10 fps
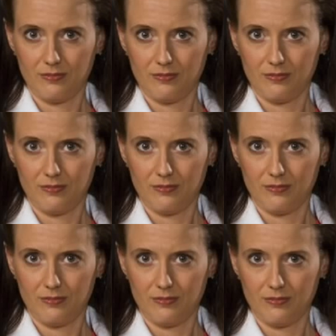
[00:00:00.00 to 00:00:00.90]

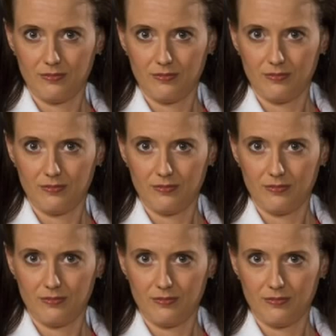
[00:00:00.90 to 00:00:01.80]

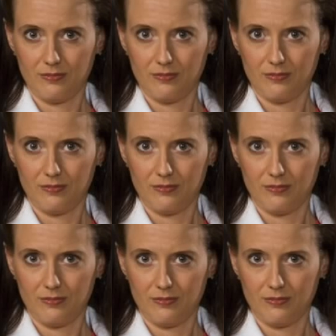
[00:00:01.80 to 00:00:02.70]

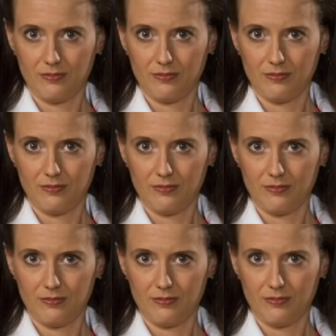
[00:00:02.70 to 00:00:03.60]

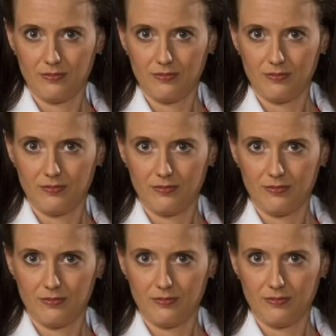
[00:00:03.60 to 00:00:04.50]

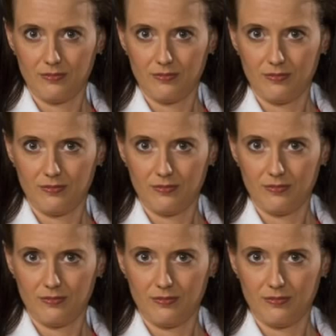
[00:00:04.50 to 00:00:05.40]

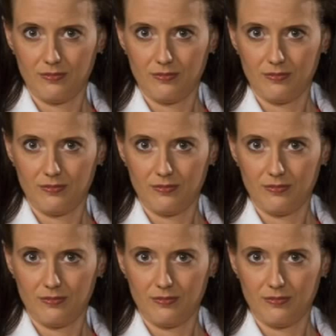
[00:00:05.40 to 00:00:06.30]

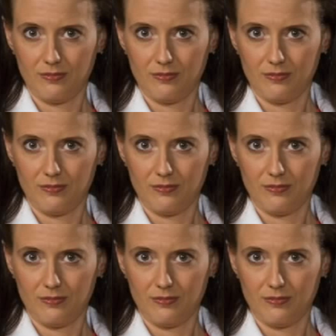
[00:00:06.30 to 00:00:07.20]

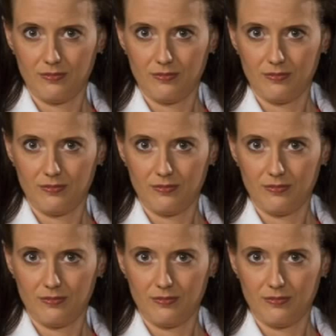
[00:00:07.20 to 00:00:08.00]
The face doesn't move, so there is nothing to read.